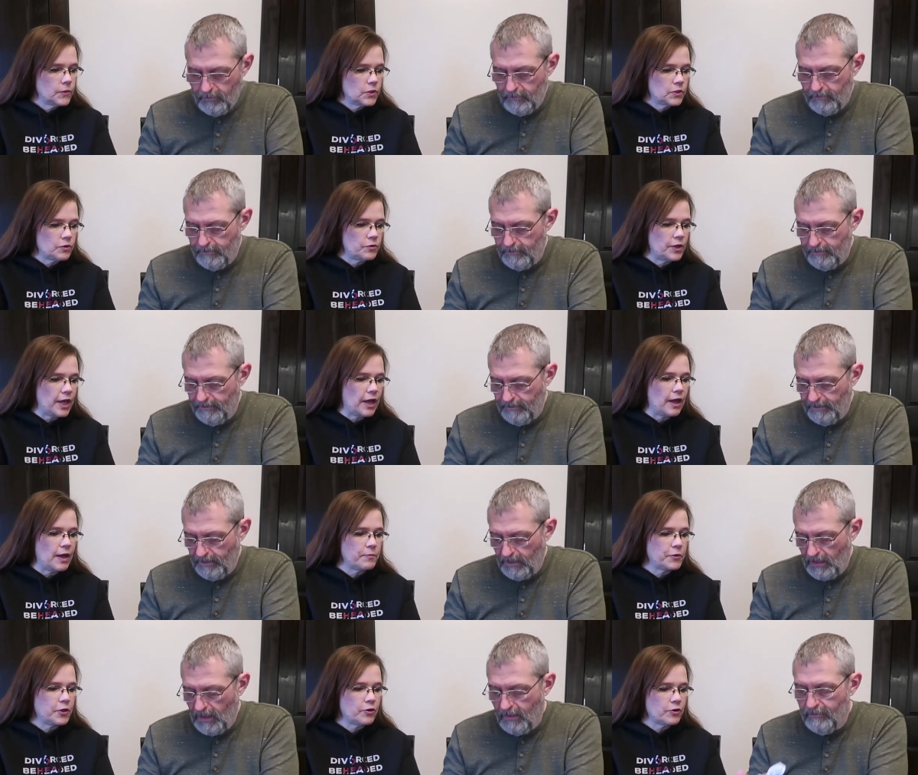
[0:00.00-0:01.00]
Speaker 1: So yeah,
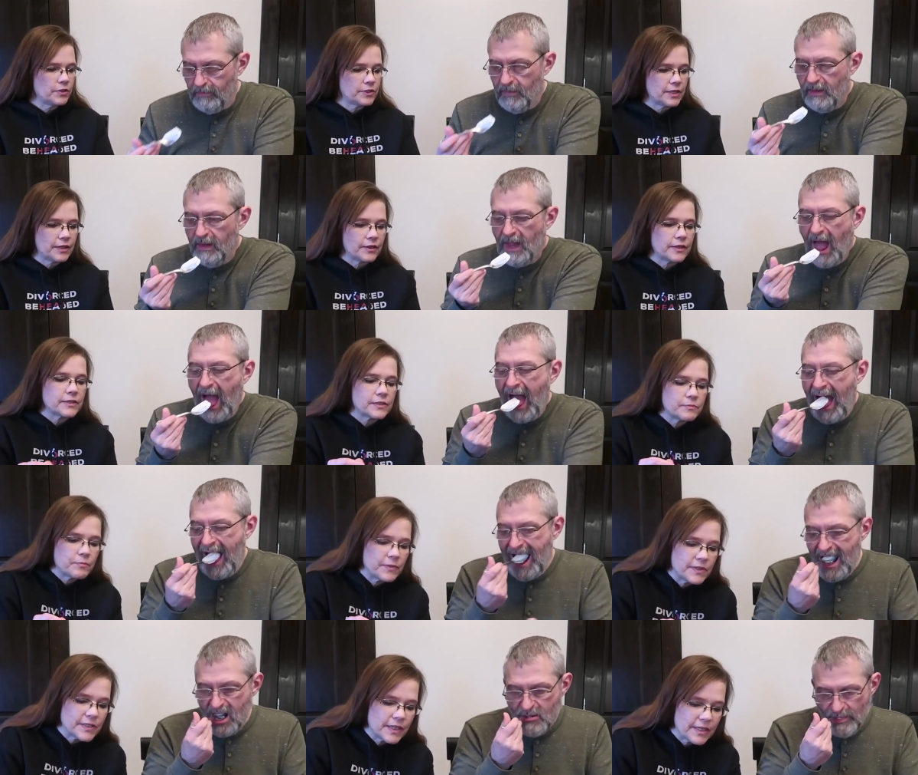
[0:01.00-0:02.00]
I'm curious how this
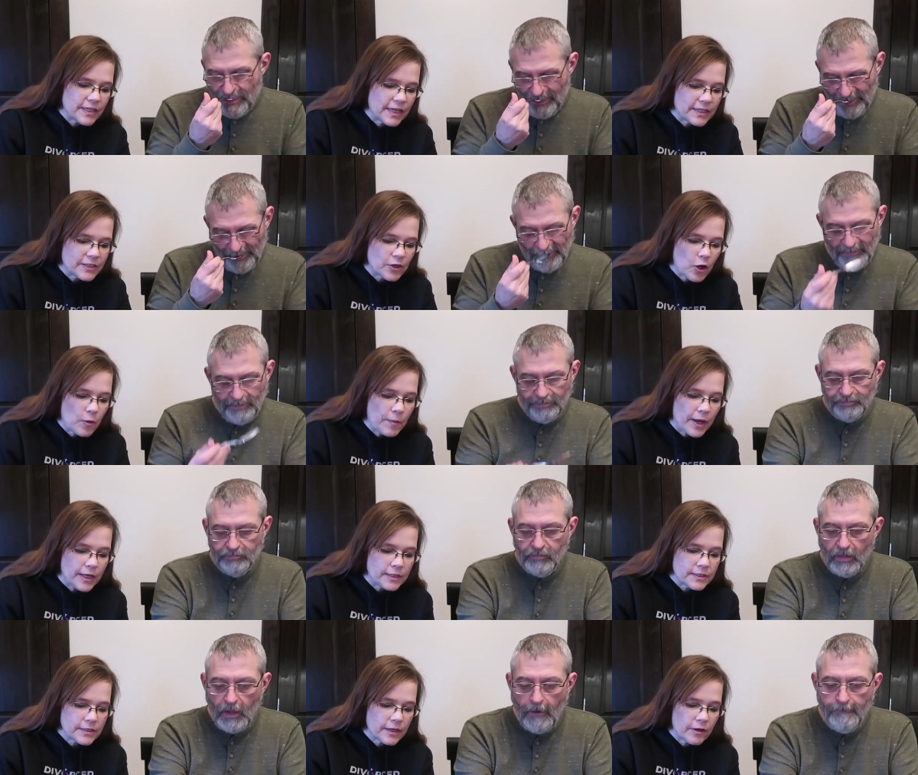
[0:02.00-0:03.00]
is going to taste all by
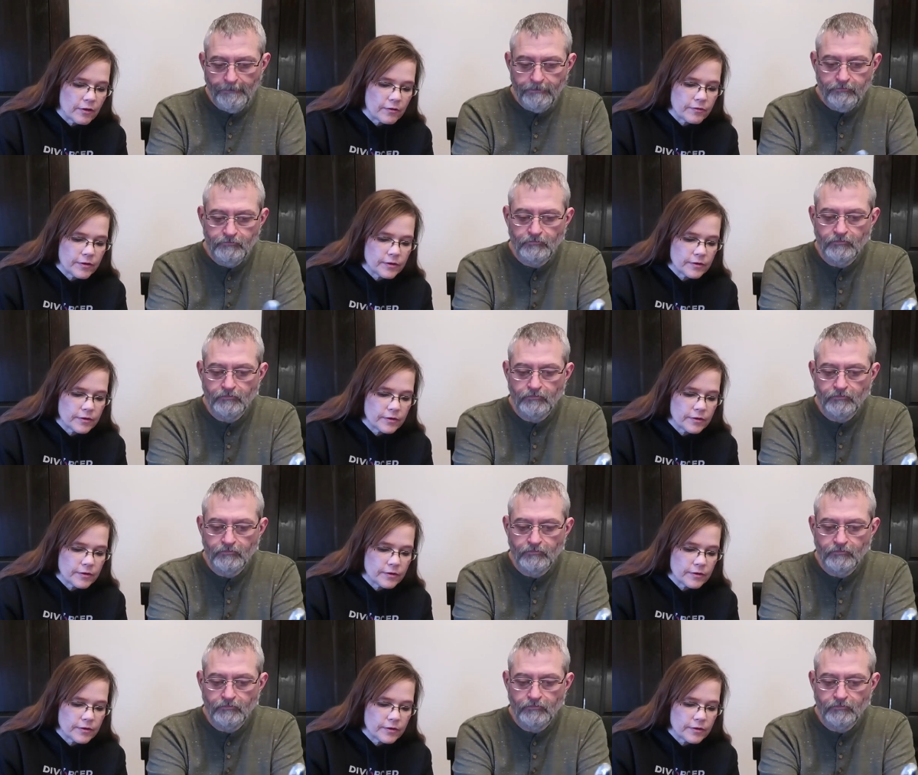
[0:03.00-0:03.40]
itself.